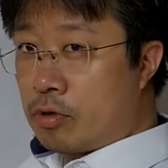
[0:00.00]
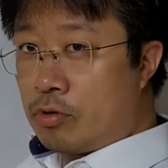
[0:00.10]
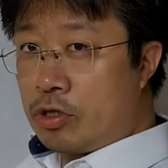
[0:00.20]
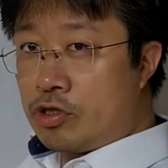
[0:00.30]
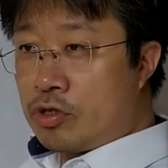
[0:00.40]

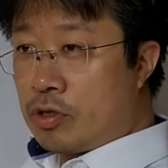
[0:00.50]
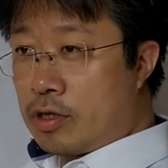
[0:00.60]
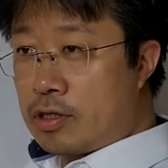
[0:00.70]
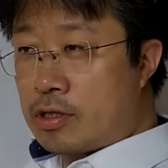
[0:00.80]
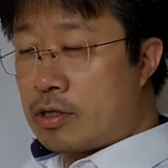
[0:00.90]
mode, which
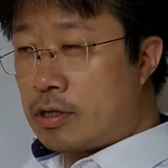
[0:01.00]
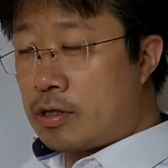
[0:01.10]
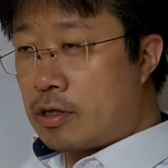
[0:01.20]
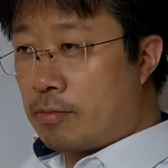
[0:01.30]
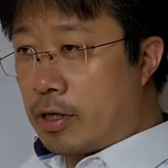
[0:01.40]
is
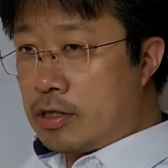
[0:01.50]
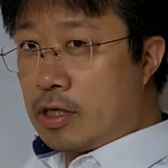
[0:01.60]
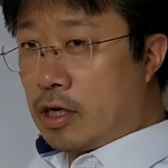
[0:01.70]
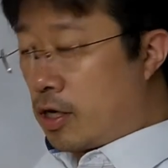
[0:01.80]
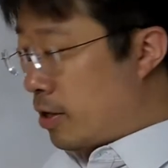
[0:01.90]

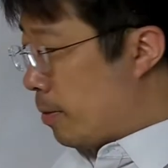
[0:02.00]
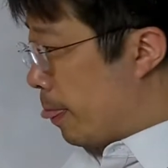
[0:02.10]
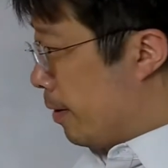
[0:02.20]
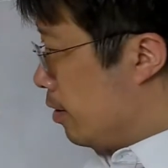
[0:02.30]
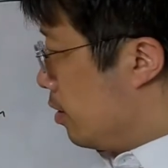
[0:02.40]

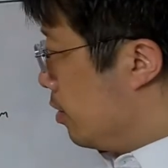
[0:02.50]
amazingly,